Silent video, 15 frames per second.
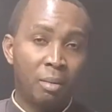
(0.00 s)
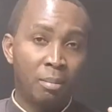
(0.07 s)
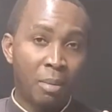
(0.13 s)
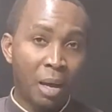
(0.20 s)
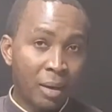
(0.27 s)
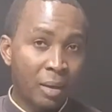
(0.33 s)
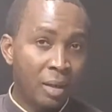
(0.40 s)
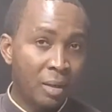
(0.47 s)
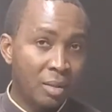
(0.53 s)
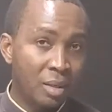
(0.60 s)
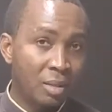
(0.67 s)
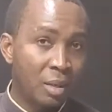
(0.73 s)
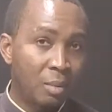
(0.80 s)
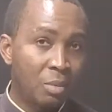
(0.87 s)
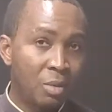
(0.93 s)
banking
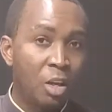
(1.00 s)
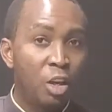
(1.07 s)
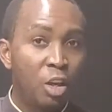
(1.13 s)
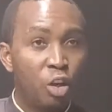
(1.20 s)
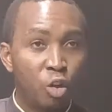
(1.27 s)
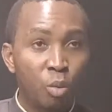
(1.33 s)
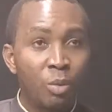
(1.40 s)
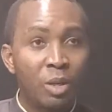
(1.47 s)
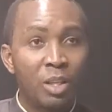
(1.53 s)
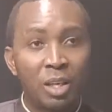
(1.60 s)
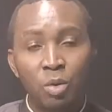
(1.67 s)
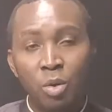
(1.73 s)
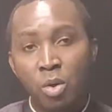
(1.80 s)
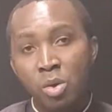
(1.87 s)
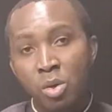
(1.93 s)
systems, it could be
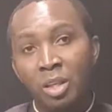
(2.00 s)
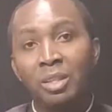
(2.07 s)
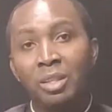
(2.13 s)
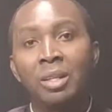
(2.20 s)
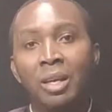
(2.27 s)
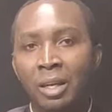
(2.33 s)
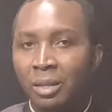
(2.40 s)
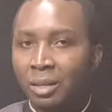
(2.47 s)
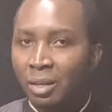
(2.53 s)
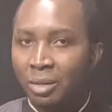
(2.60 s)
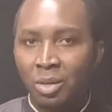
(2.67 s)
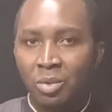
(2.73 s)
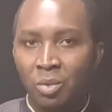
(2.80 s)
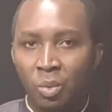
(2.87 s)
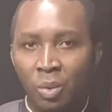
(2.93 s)
that you're using it in the
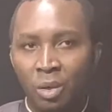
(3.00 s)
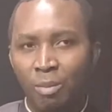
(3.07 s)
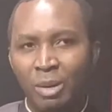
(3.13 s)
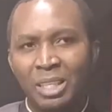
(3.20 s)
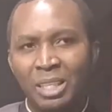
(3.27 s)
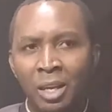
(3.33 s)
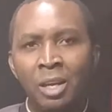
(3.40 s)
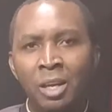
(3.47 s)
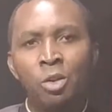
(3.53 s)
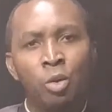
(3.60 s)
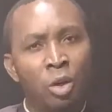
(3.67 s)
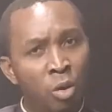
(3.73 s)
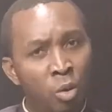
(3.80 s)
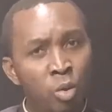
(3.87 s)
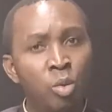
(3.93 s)
industry as well. But again, you
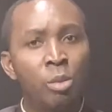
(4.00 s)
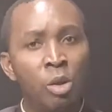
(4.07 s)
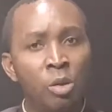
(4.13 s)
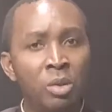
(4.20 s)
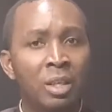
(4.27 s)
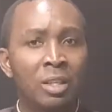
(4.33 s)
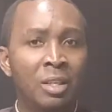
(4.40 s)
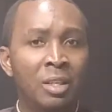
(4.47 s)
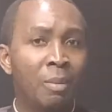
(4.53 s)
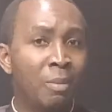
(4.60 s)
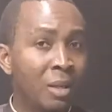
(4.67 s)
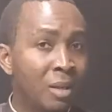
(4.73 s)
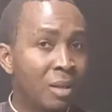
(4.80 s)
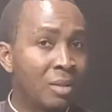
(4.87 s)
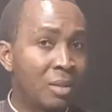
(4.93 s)
can also be using it in the
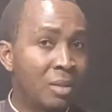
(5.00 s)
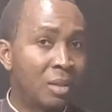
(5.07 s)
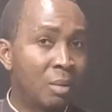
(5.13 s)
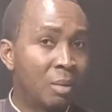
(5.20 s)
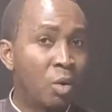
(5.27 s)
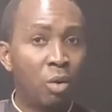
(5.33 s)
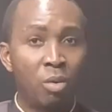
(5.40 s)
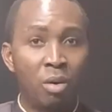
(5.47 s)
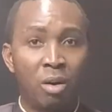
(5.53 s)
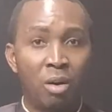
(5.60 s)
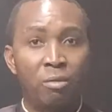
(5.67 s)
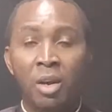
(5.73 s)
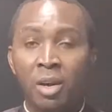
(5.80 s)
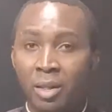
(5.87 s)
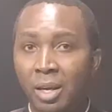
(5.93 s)
banking system where you
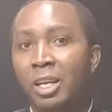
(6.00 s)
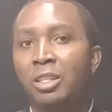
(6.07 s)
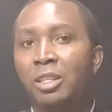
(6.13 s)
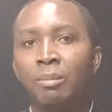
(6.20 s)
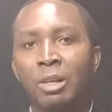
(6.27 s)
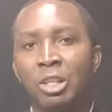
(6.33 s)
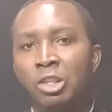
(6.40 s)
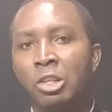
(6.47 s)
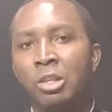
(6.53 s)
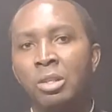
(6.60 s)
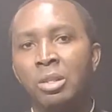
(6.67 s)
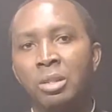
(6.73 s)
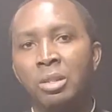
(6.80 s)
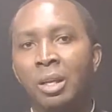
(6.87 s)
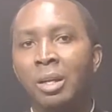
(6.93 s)
have ATM
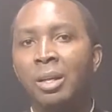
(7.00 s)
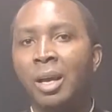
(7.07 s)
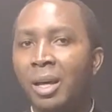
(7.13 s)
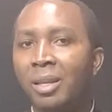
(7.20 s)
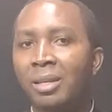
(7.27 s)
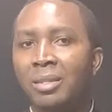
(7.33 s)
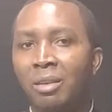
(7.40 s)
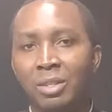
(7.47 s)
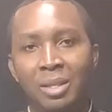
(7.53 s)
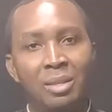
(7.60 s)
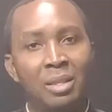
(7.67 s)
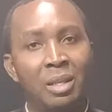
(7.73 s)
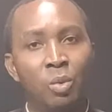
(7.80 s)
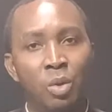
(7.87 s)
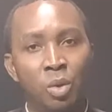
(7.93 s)
machines and other services
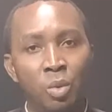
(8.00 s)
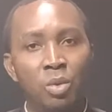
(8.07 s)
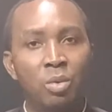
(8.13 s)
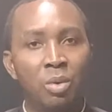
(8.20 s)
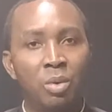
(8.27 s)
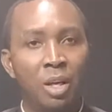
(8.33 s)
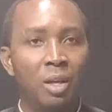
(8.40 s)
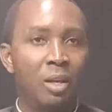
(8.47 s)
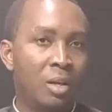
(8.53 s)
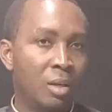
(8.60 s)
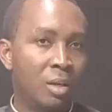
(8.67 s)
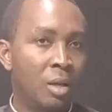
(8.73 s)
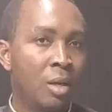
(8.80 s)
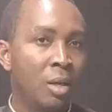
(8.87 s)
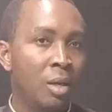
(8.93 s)
that we use today in
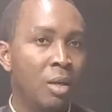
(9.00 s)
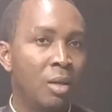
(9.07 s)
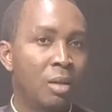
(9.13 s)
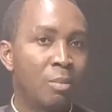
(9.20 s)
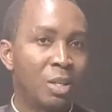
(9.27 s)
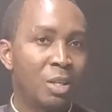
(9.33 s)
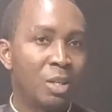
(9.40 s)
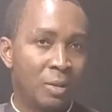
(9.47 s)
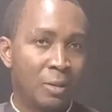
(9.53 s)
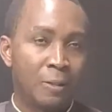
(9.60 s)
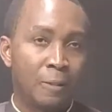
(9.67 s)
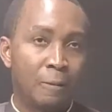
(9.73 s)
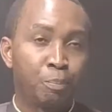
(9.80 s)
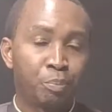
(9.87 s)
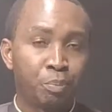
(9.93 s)
the business.